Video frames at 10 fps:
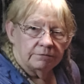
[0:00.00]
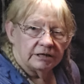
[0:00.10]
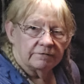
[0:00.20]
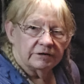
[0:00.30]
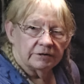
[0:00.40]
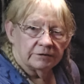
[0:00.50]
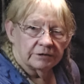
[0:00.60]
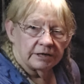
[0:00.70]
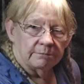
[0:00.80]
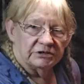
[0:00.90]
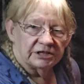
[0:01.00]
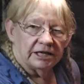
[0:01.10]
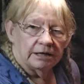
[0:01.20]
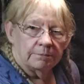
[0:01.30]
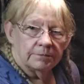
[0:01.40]
Give it a thumbs
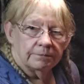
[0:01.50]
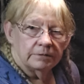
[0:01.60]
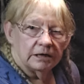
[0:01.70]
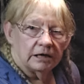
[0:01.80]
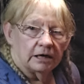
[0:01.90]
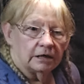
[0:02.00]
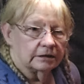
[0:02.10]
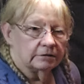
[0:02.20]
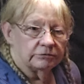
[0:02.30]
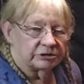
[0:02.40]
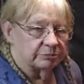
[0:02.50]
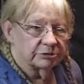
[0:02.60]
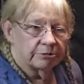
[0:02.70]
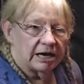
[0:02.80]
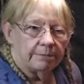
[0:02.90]
up.
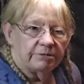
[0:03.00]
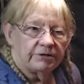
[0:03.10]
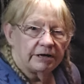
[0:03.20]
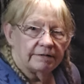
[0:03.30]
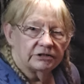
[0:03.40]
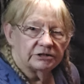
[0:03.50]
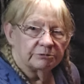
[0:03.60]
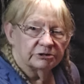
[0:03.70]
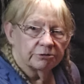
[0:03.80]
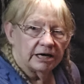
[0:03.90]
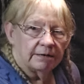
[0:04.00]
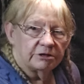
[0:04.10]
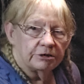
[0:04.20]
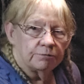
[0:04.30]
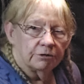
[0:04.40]
Subscribe if you haven't subscribed
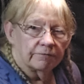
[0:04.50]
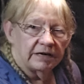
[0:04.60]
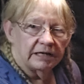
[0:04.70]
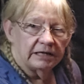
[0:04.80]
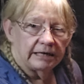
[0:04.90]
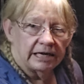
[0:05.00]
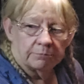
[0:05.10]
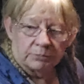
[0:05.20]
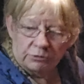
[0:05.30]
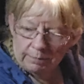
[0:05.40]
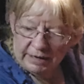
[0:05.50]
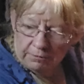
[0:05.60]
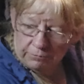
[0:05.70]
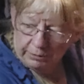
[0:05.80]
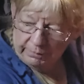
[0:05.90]
and you want to find out more
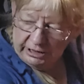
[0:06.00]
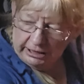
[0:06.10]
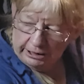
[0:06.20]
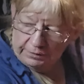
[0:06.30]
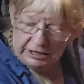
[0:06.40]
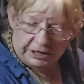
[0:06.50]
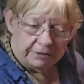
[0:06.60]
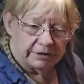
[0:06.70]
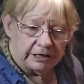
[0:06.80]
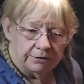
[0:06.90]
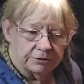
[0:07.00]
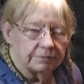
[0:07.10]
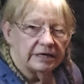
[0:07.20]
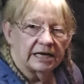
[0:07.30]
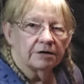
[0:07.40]
about what me and Okie Dokie are
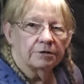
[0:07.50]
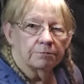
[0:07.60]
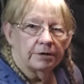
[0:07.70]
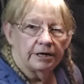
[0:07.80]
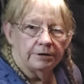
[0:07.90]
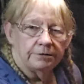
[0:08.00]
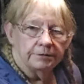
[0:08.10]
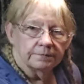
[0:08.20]
doing out on the road.